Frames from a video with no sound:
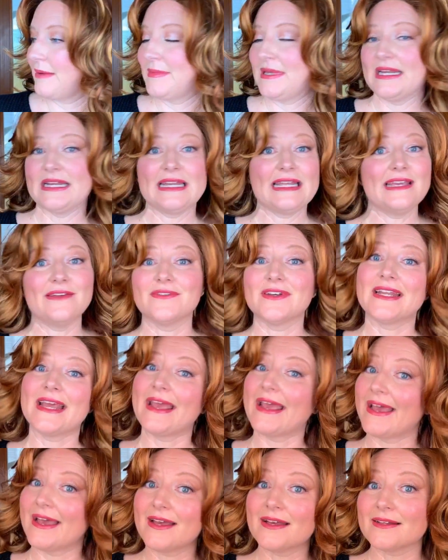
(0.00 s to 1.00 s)
mean, it even
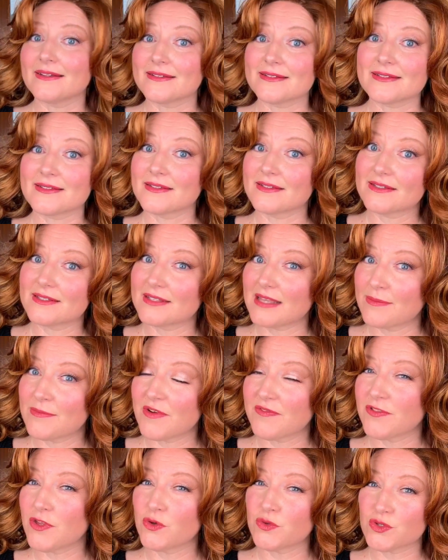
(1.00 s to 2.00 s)
has some
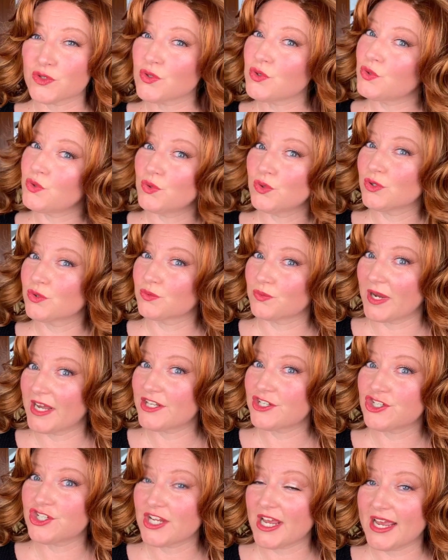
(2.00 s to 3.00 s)
of those cool
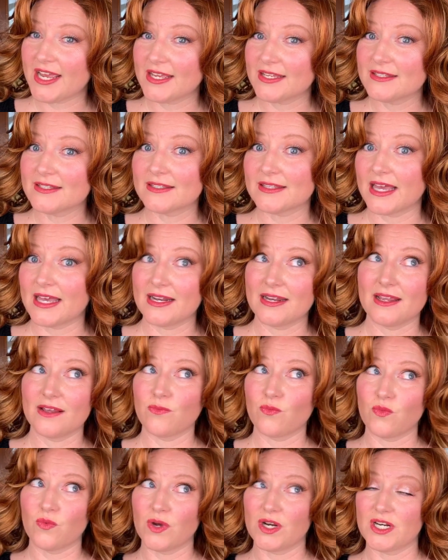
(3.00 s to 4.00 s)
red shades that
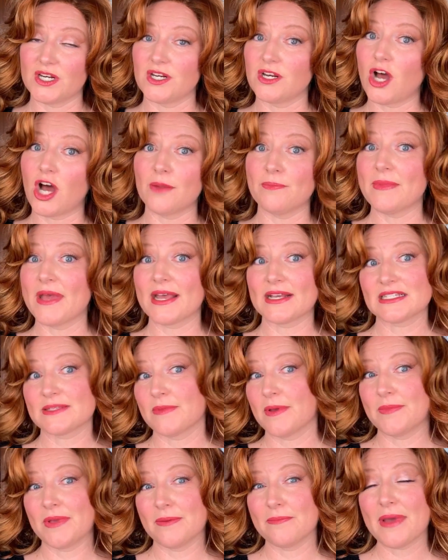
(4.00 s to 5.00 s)
when on
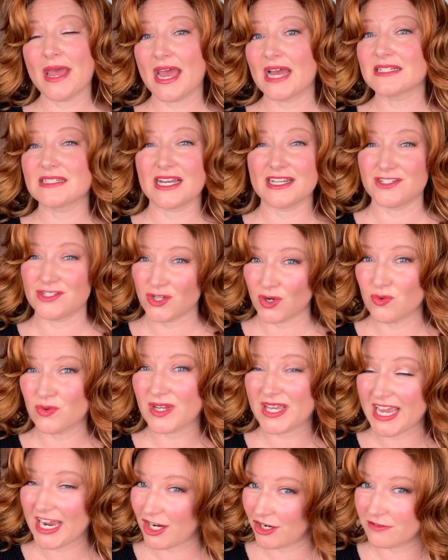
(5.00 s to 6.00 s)
Maximum Impact, I
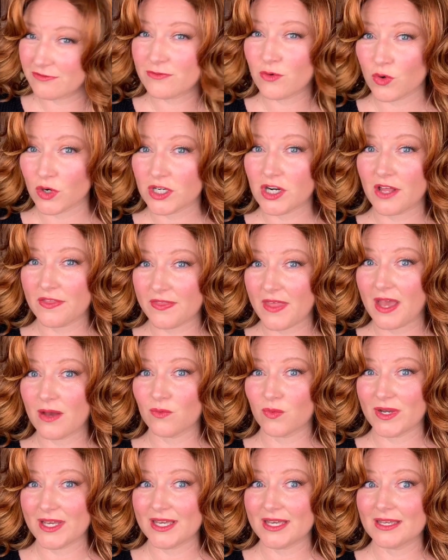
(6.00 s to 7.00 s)
don't care for it on
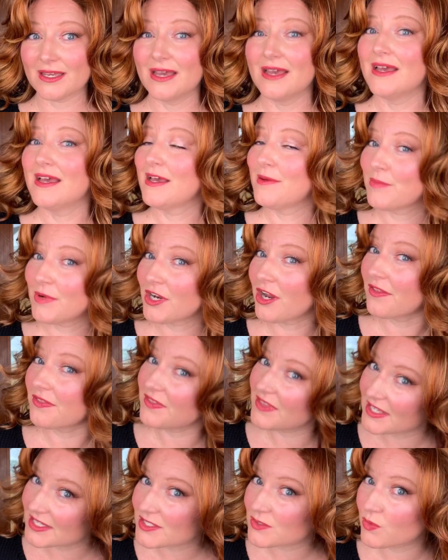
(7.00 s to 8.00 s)
that wig. But
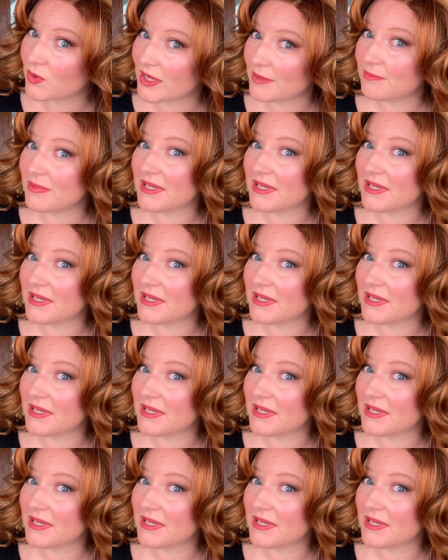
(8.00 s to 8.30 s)
on this one,